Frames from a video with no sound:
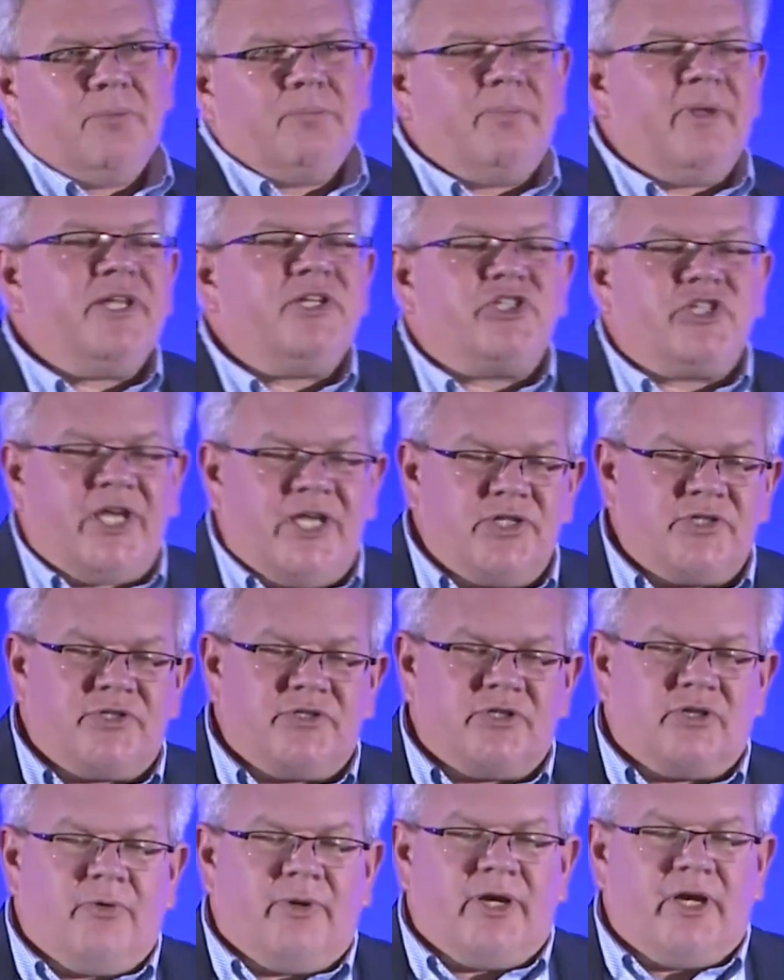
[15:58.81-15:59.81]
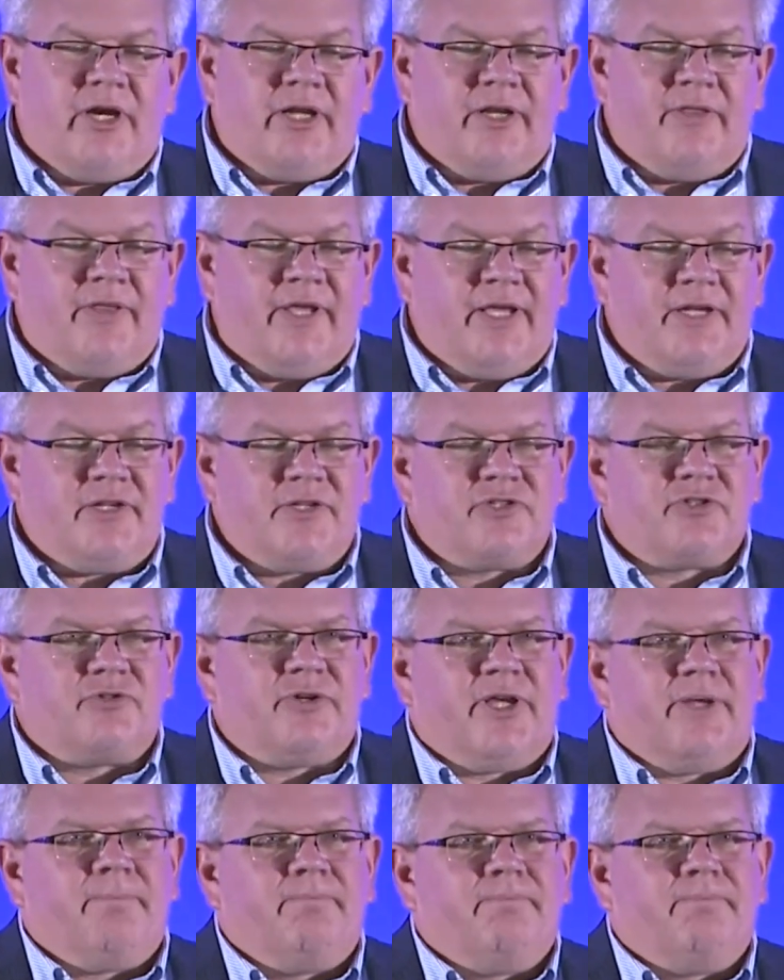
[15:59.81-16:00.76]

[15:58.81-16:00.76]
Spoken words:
Big changes going on in the industry.